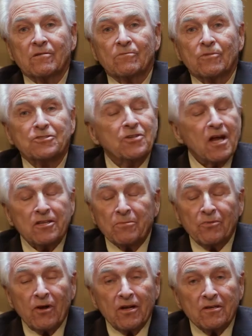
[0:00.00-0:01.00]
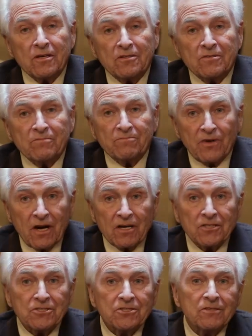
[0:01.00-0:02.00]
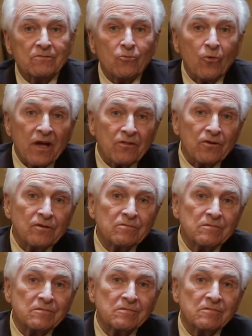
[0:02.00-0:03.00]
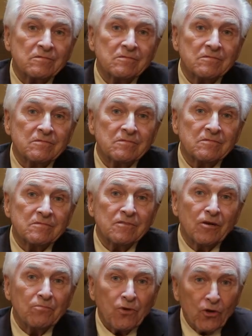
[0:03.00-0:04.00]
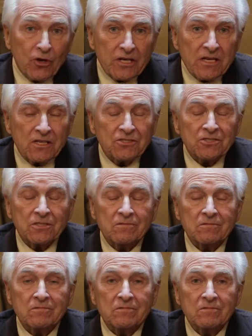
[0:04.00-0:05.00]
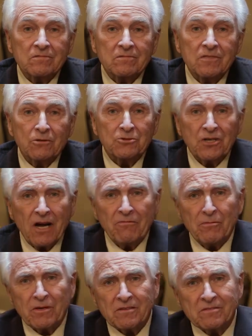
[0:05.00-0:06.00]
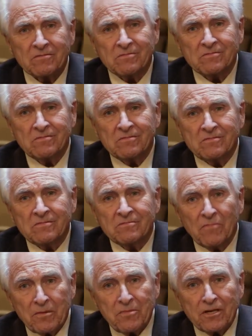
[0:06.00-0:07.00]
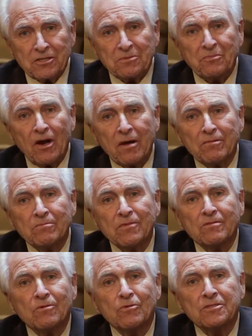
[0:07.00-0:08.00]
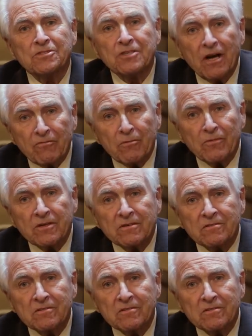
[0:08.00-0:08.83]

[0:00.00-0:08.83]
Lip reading: was not the product of bugs and weather, employees. It was government. My biggest problem was government.